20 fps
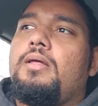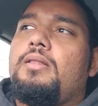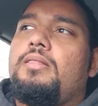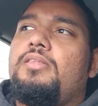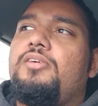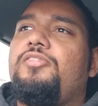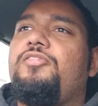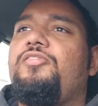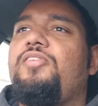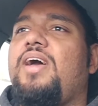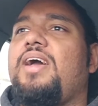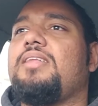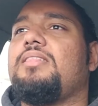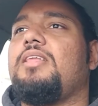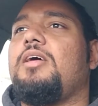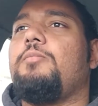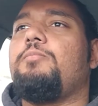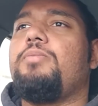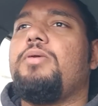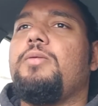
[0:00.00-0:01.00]
The fact
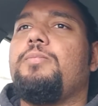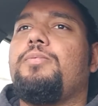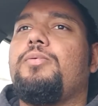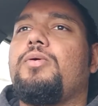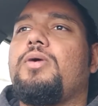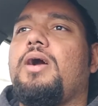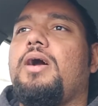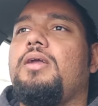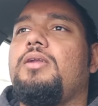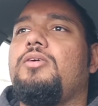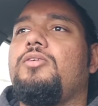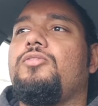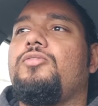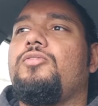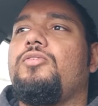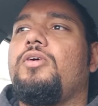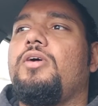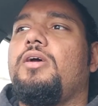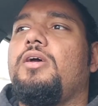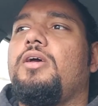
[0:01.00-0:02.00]
that people kind
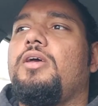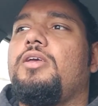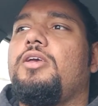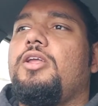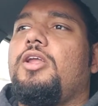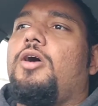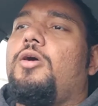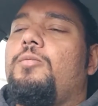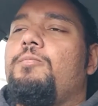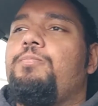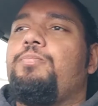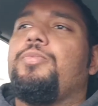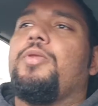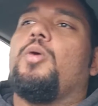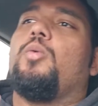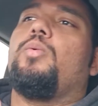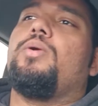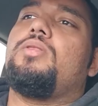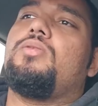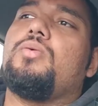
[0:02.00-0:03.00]
of,
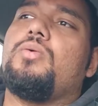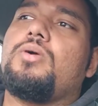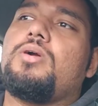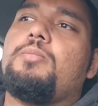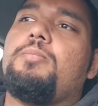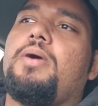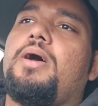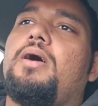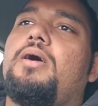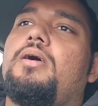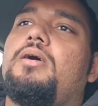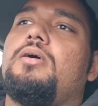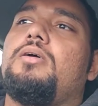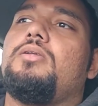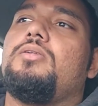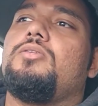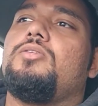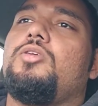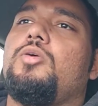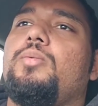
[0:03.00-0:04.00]
we talk about
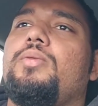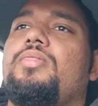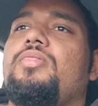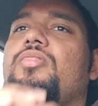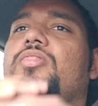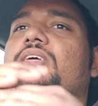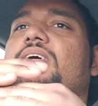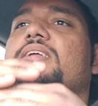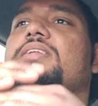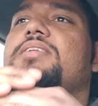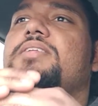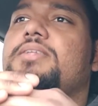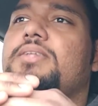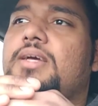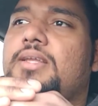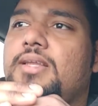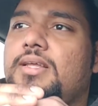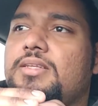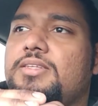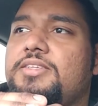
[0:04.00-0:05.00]
doing this
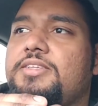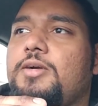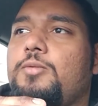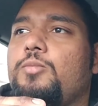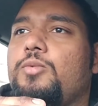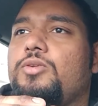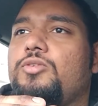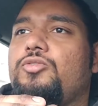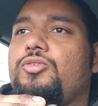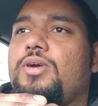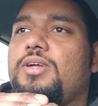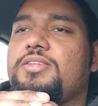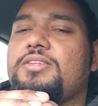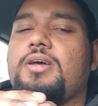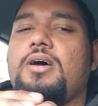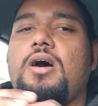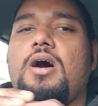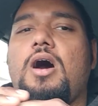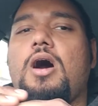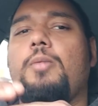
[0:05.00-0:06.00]
and then someone tries
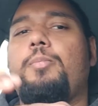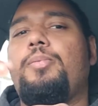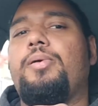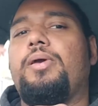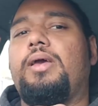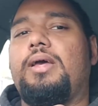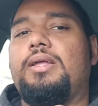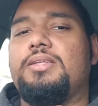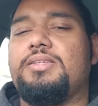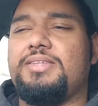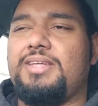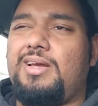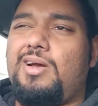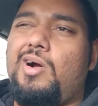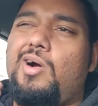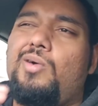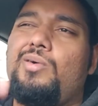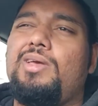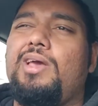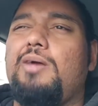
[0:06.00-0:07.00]
to up it and say,
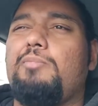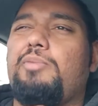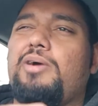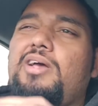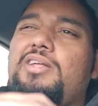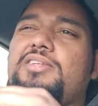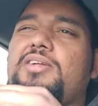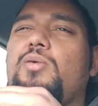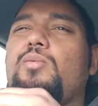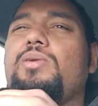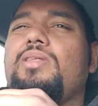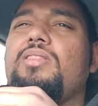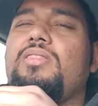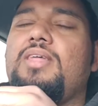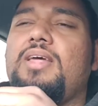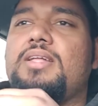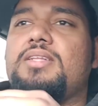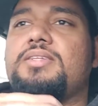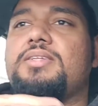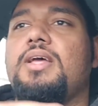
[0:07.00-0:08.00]
oh yeah, but it's only
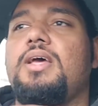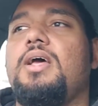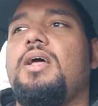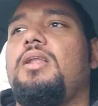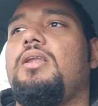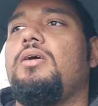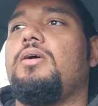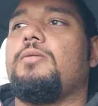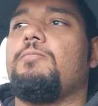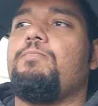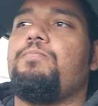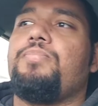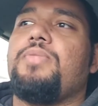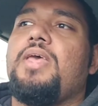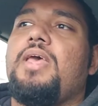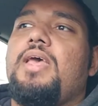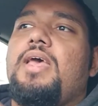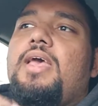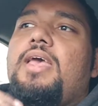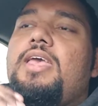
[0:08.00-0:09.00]
this. Look,
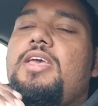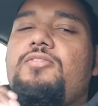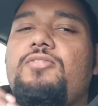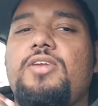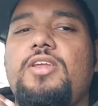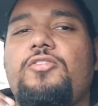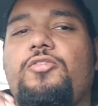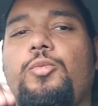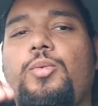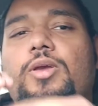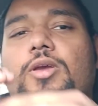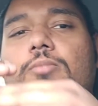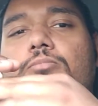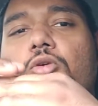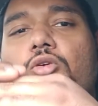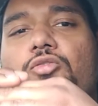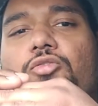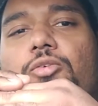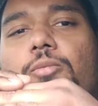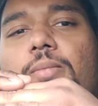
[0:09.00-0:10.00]
even if we can
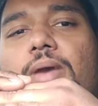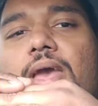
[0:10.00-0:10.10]
move from